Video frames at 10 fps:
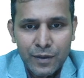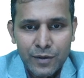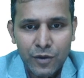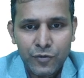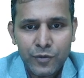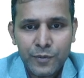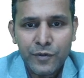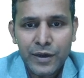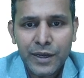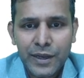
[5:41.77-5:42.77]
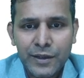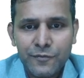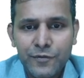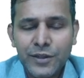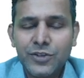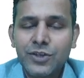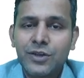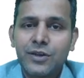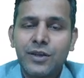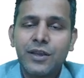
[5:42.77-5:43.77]
Now you will be wondering which
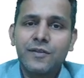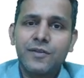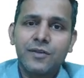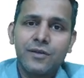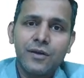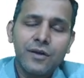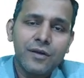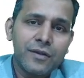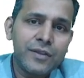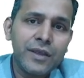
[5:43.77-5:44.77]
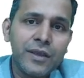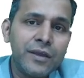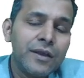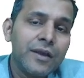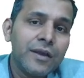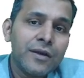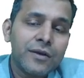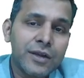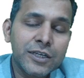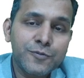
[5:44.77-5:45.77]
is the
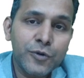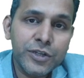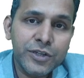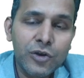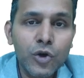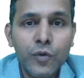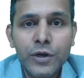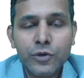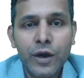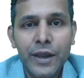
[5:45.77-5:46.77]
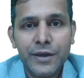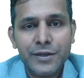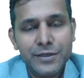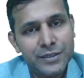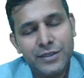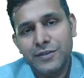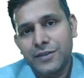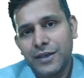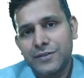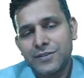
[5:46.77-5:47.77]
transportation, lower to higher in this
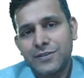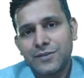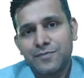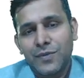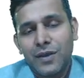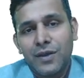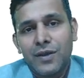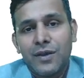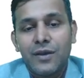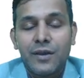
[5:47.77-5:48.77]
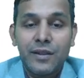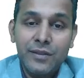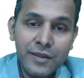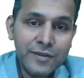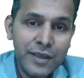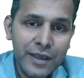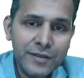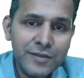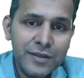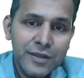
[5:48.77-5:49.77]
case. In this
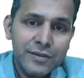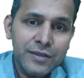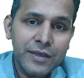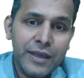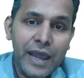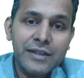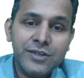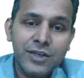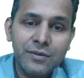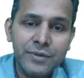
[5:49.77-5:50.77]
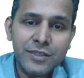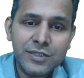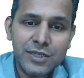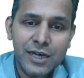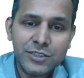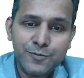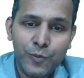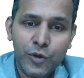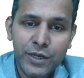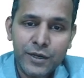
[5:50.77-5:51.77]
case, the calcium is
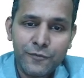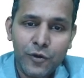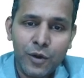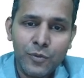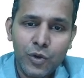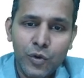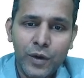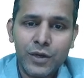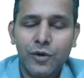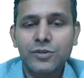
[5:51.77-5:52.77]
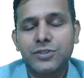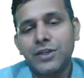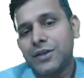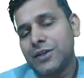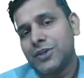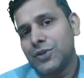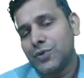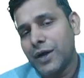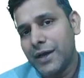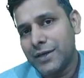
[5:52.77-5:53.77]
transported from lower concentration
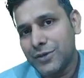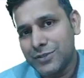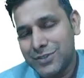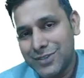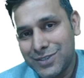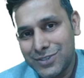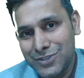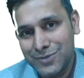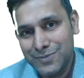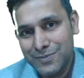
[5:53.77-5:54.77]
to higher concentration.